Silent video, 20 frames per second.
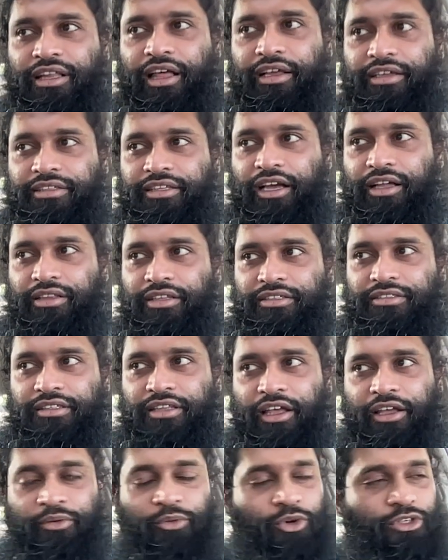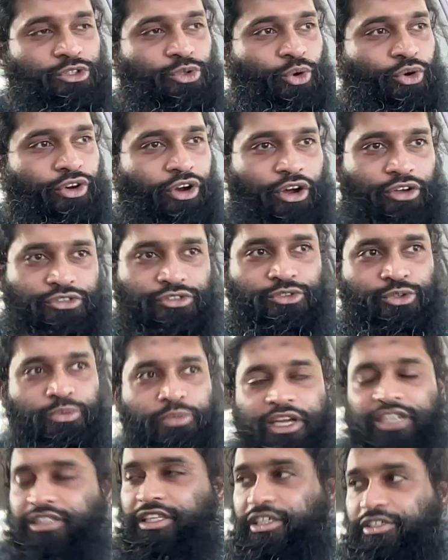like, tell us like, what's going on to
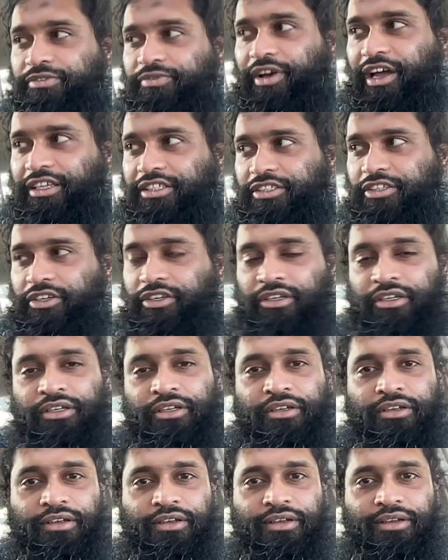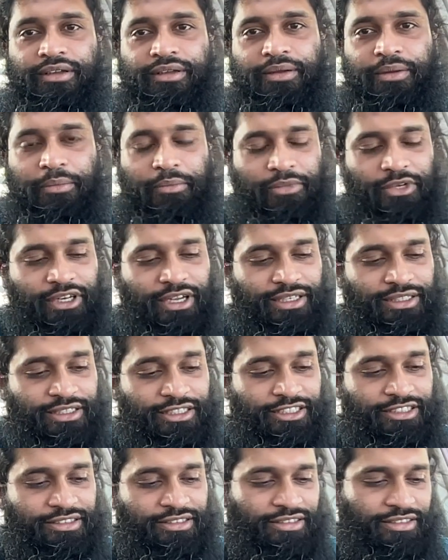make things faster. But I
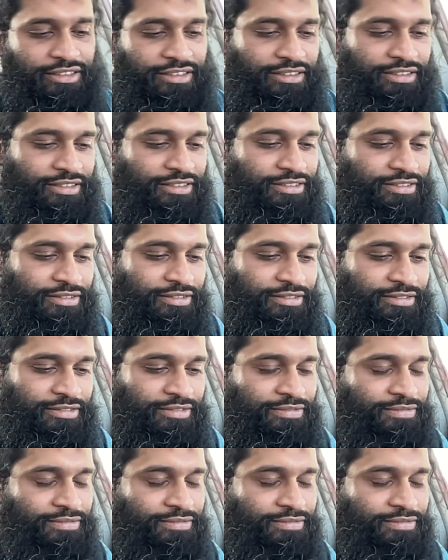didn't. Why?